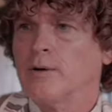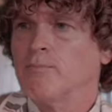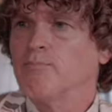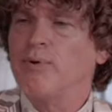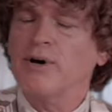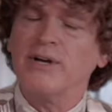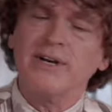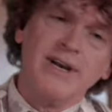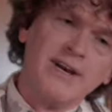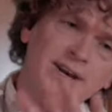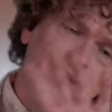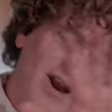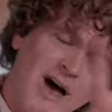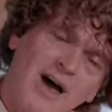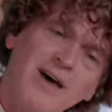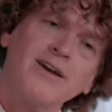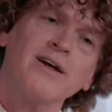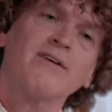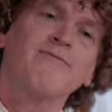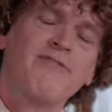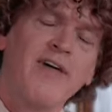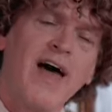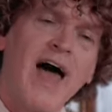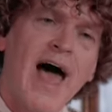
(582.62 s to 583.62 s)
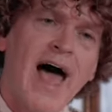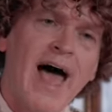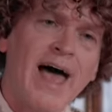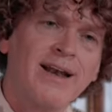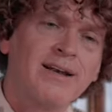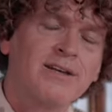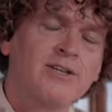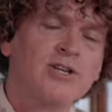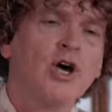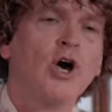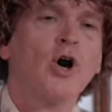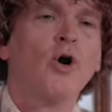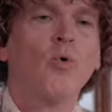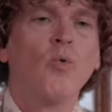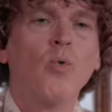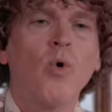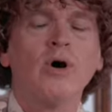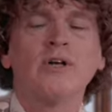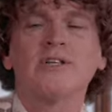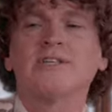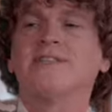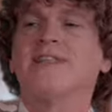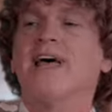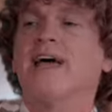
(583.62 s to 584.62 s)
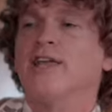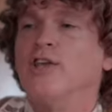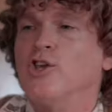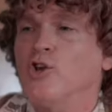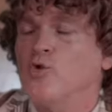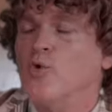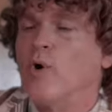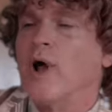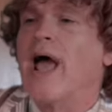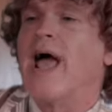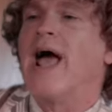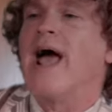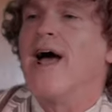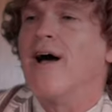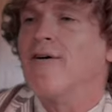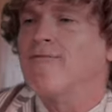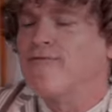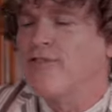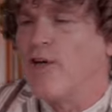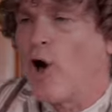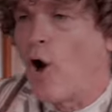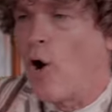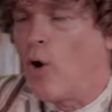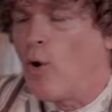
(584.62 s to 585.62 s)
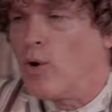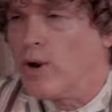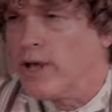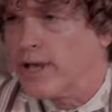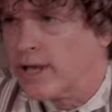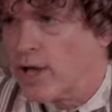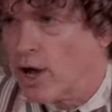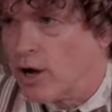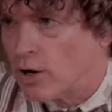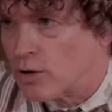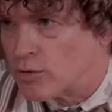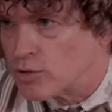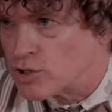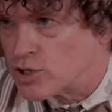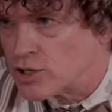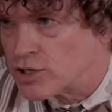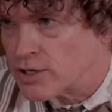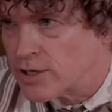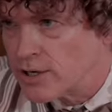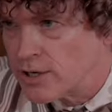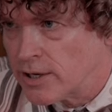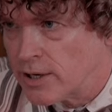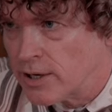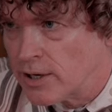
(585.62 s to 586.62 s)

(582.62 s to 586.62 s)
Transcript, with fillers: But none of that was that you have the Holy Ghost.